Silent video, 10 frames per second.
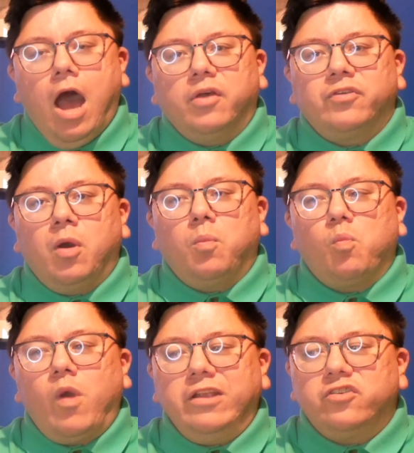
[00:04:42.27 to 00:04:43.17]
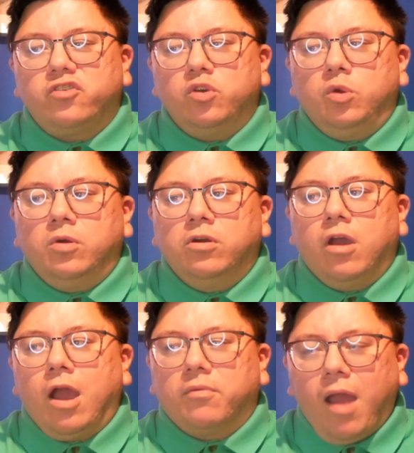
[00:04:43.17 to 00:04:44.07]
So, once you
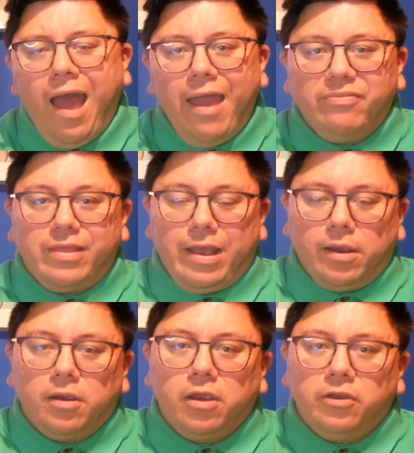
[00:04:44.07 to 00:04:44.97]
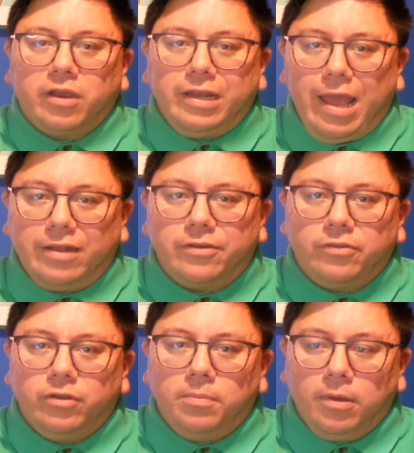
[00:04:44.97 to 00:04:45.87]
arrive there, you're going to enter
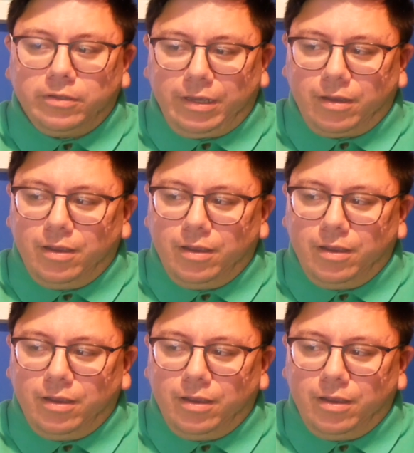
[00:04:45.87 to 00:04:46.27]
through the building.